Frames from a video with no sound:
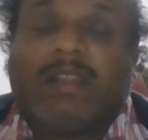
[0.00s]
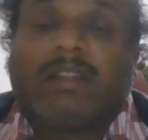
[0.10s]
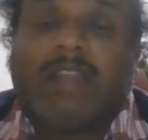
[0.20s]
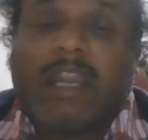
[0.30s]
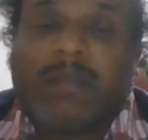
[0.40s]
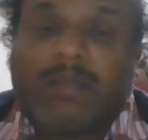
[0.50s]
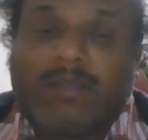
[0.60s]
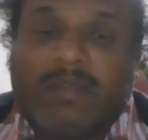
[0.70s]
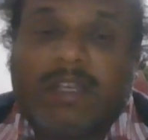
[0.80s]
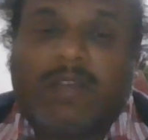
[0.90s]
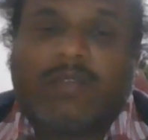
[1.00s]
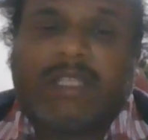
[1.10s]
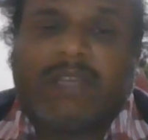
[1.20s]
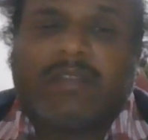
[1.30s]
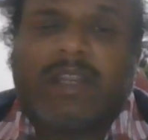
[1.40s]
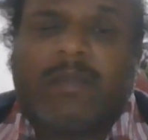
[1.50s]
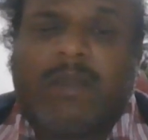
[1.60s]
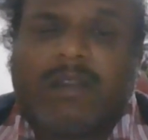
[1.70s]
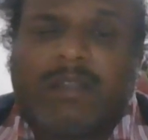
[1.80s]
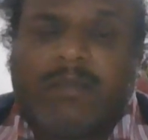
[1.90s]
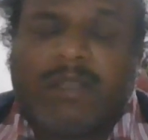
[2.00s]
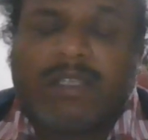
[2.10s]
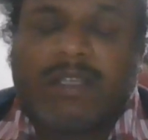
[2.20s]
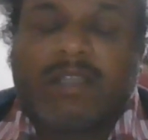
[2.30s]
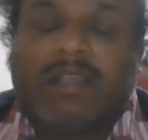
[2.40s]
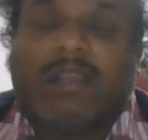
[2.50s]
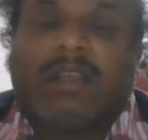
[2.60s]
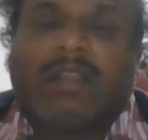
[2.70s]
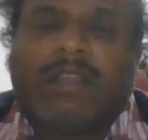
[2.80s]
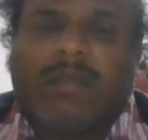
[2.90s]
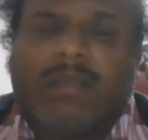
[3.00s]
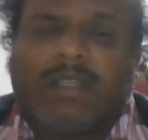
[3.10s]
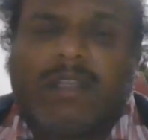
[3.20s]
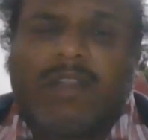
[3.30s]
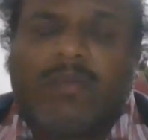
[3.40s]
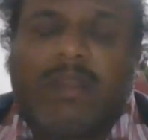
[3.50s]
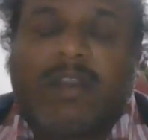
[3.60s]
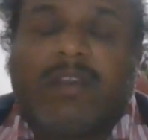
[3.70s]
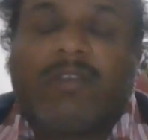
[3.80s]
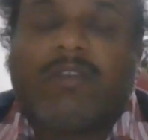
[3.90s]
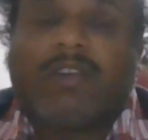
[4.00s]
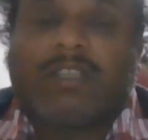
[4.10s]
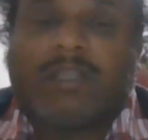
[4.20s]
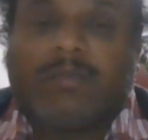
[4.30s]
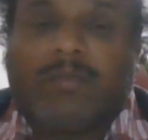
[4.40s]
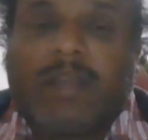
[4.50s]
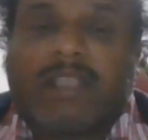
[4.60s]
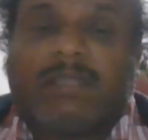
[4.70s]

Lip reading: that much money to save that person basically, then basically you might have got some bless.